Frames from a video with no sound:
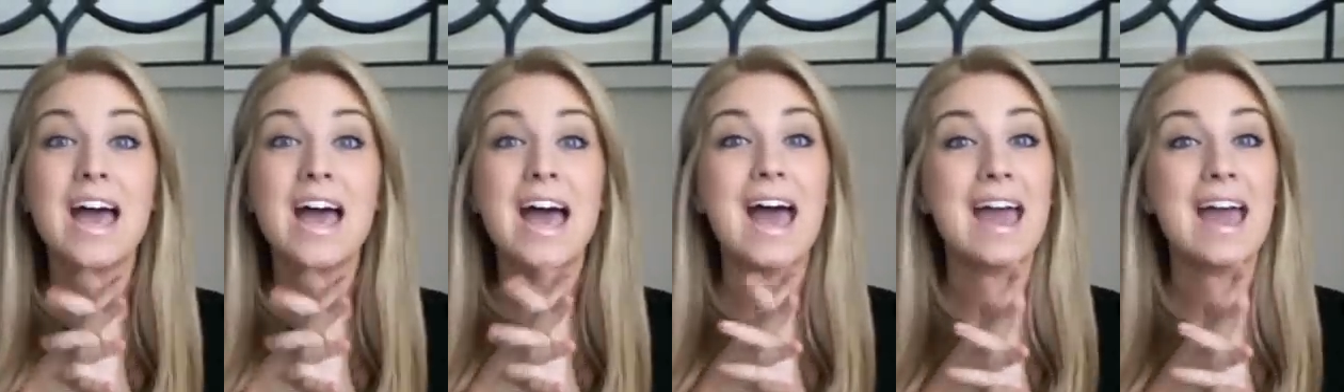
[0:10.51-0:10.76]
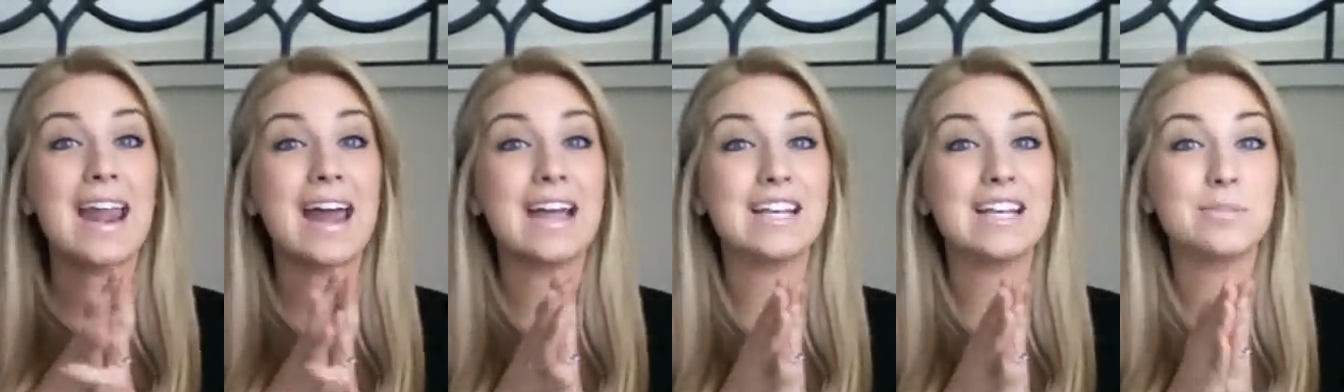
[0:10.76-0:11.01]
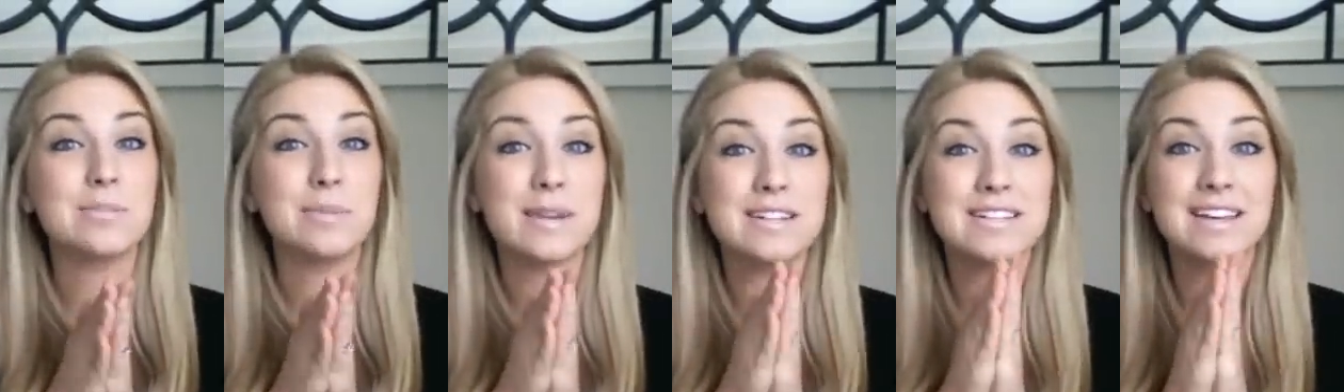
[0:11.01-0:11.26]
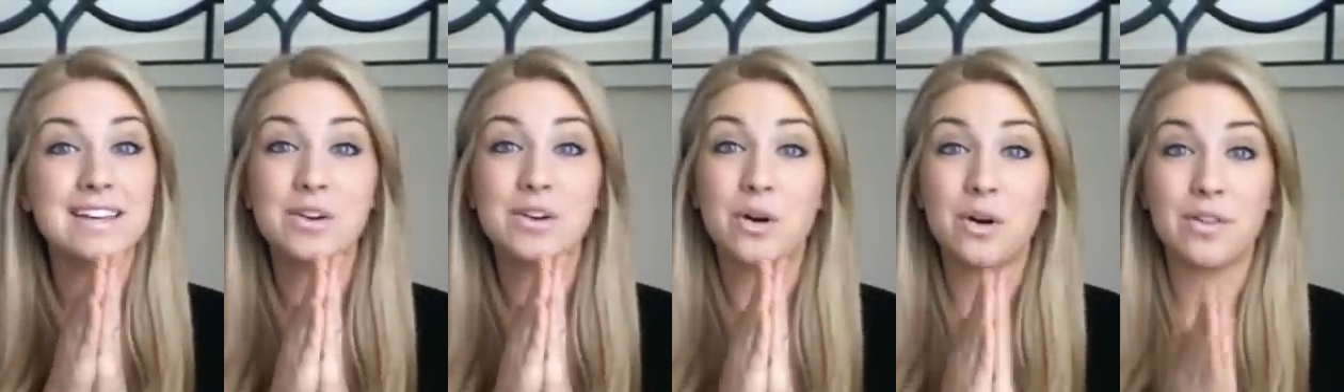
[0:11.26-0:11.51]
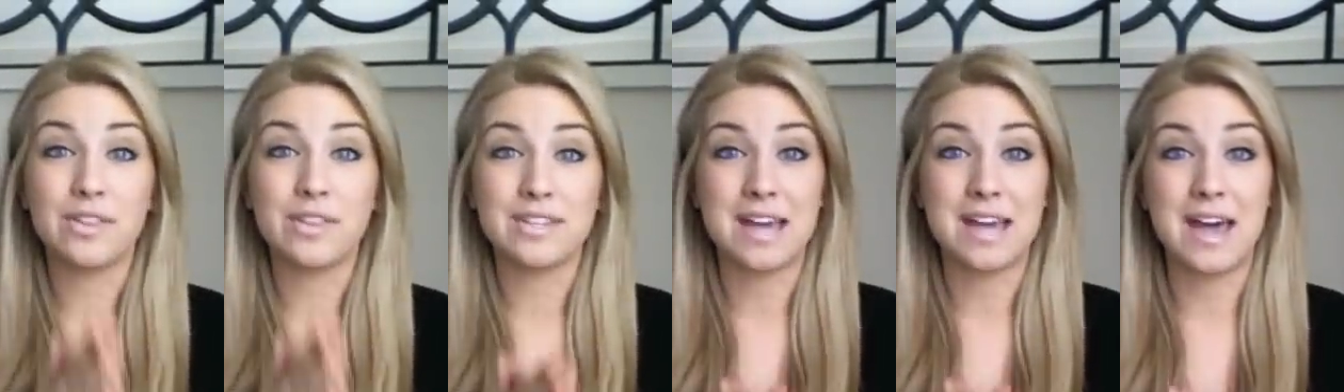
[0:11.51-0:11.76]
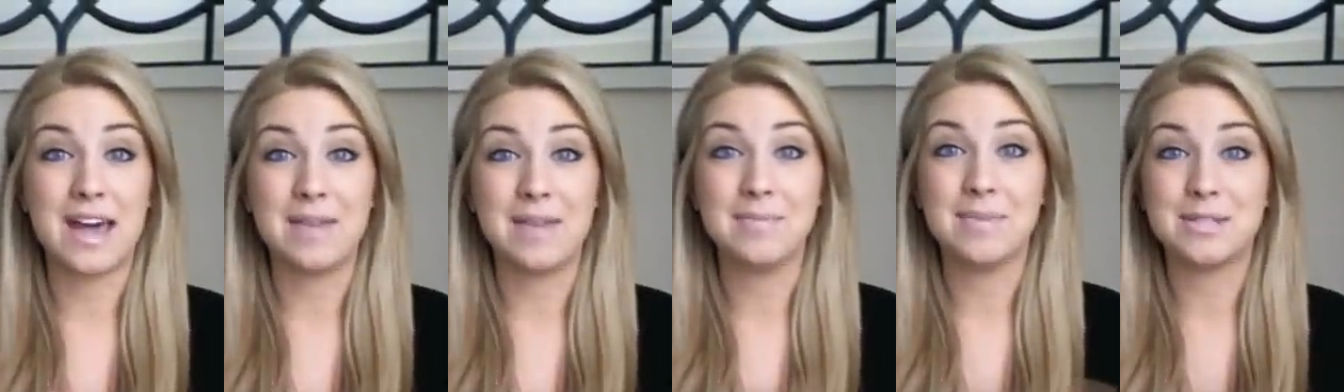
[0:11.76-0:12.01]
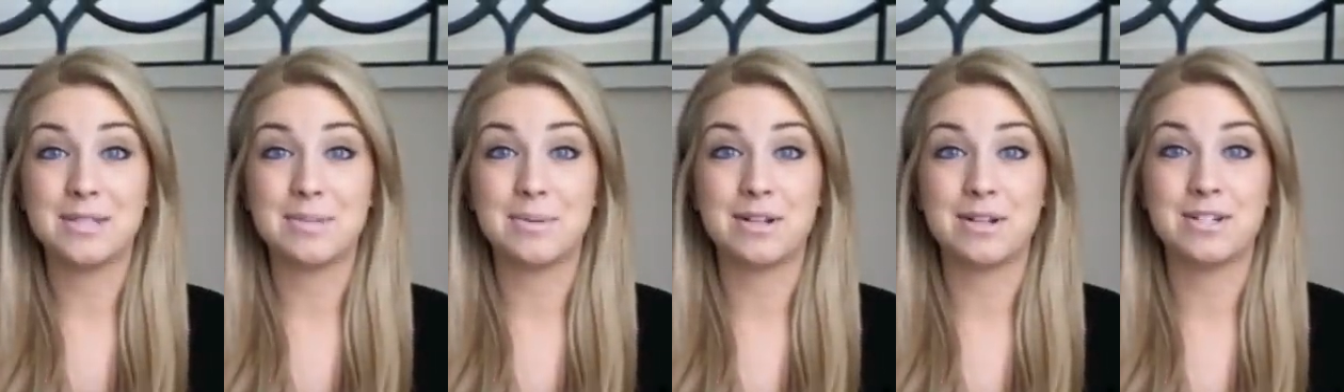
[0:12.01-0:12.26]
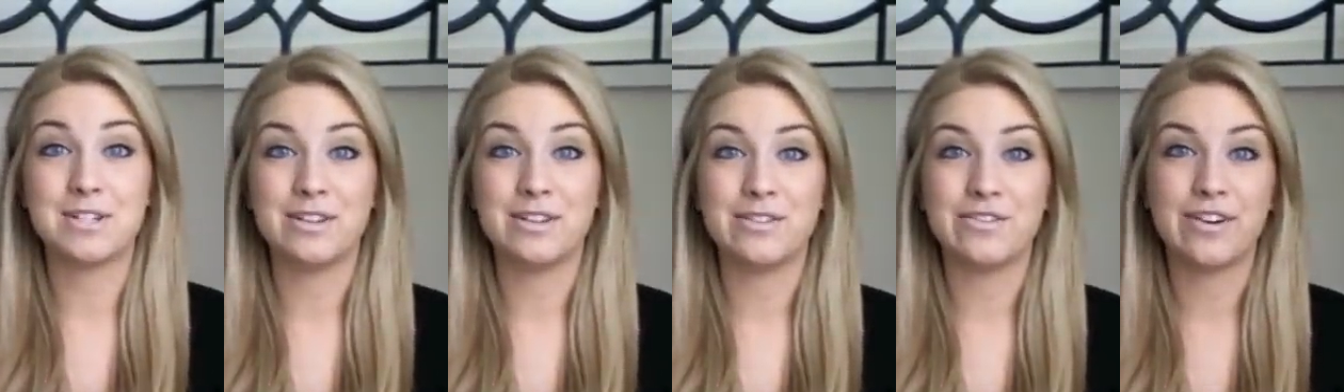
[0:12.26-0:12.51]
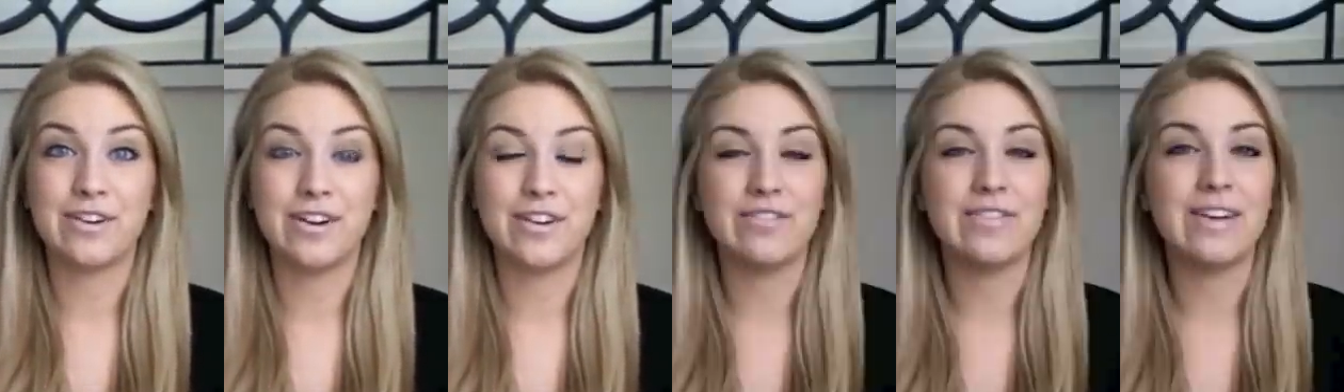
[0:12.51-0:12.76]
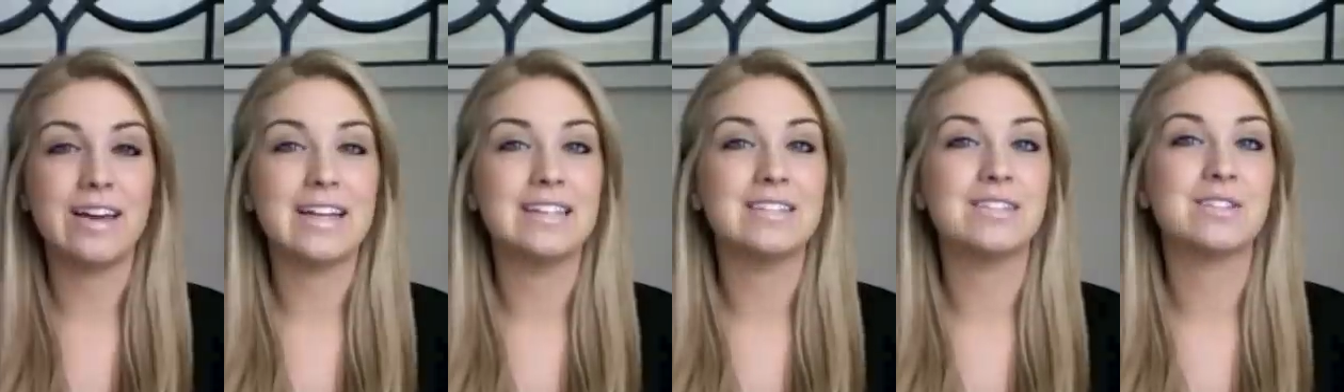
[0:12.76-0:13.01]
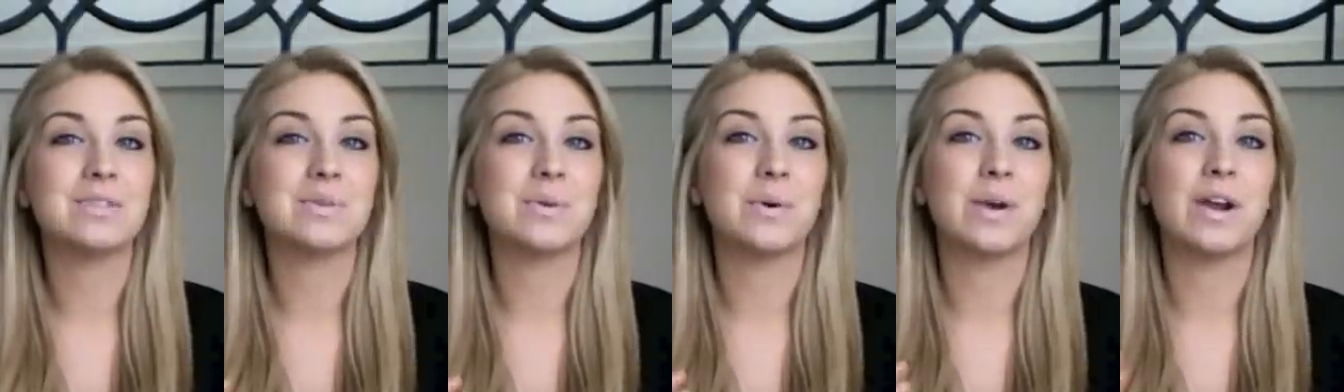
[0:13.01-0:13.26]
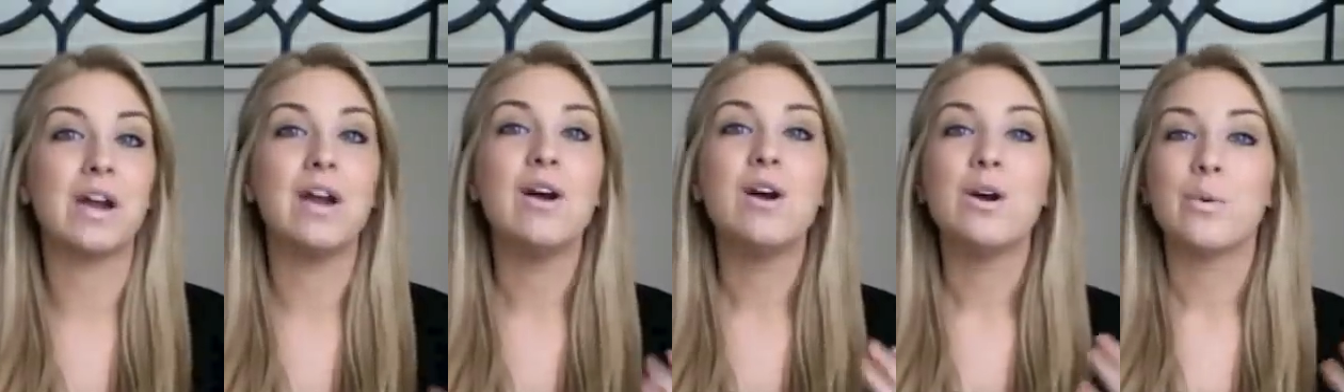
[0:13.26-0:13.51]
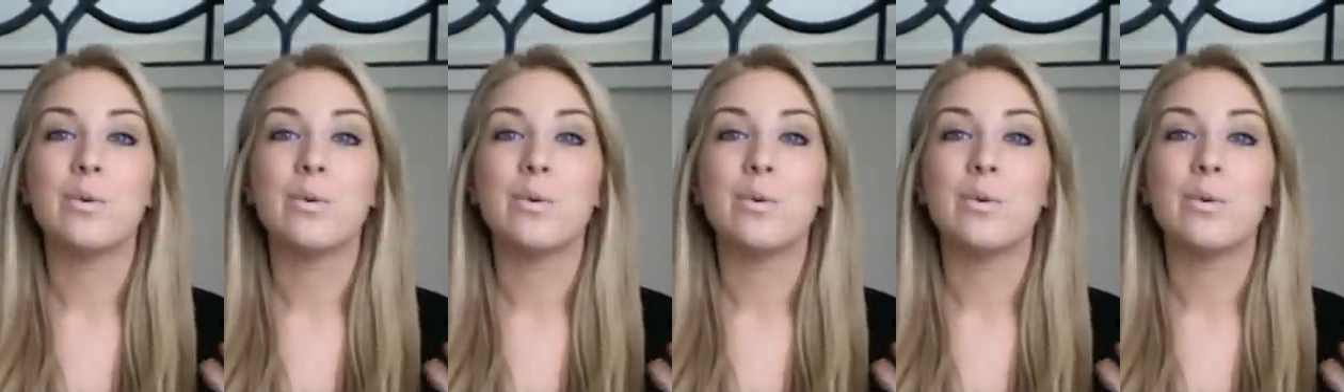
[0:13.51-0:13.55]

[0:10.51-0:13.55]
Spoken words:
And I spray tan all the time, especially for events or